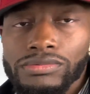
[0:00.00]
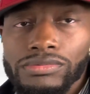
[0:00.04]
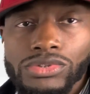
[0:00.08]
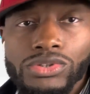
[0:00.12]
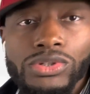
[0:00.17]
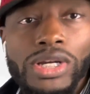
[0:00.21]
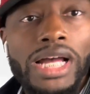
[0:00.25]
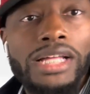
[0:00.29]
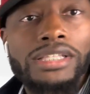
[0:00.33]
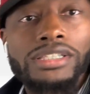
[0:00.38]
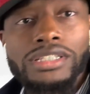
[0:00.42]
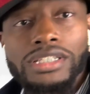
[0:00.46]
you
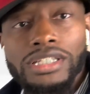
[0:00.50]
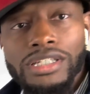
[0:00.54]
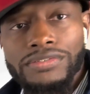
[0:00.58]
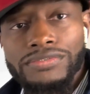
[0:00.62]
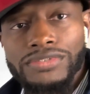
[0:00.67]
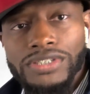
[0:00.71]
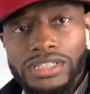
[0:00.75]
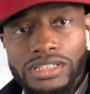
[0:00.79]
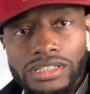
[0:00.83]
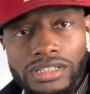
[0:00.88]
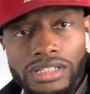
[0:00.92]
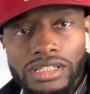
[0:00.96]
got
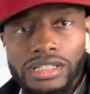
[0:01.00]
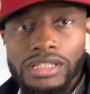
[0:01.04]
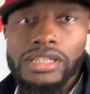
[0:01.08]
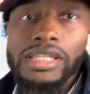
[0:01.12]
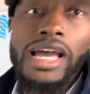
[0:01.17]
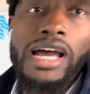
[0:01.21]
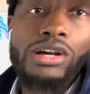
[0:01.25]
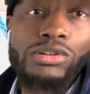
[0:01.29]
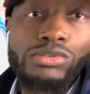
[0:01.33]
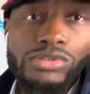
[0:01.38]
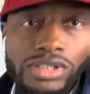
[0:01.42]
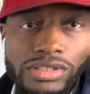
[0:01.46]
tenths,
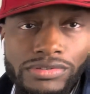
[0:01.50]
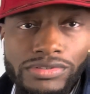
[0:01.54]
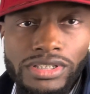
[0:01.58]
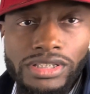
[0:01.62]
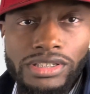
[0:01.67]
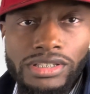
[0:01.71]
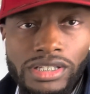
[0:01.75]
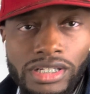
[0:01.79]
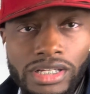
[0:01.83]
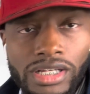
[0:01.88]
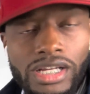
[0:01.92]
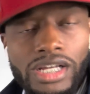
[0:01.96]
thousands,
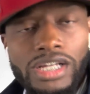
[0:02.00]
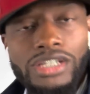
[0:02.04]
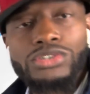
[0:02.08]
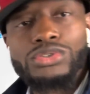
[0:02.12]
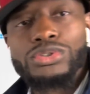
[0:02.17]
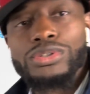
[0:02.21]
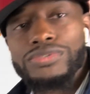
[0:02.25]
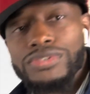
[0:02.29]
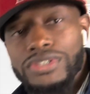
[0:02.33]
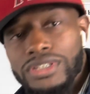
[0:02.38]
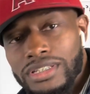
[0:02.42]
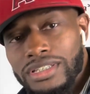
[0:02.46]

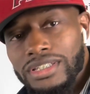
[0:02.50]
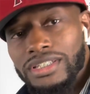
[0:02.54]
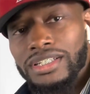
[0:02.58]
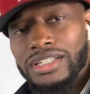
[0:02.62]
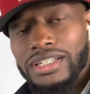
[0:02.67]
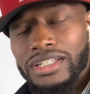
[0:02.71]
hundreds.